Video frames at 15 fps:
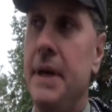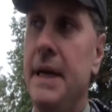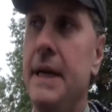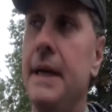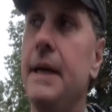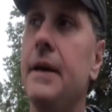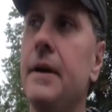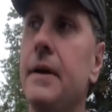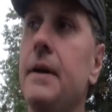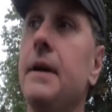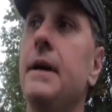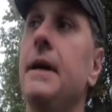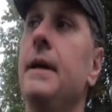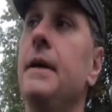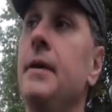be here
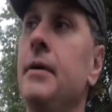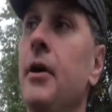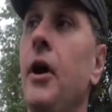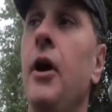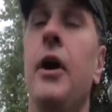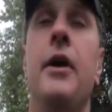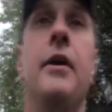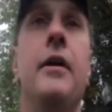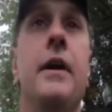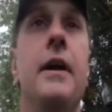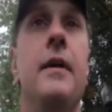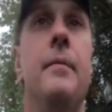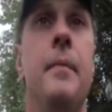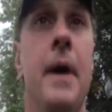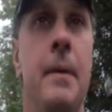in honor
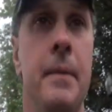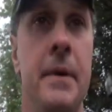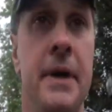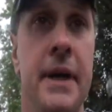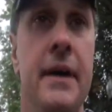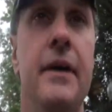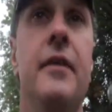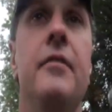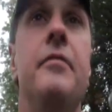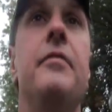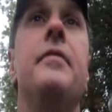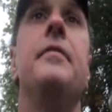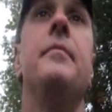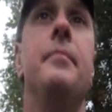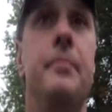and in memory
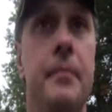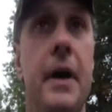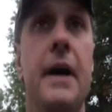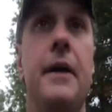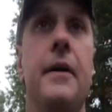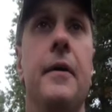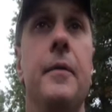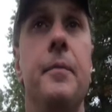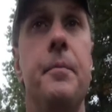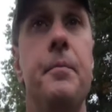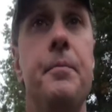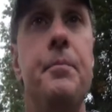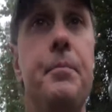of Michael.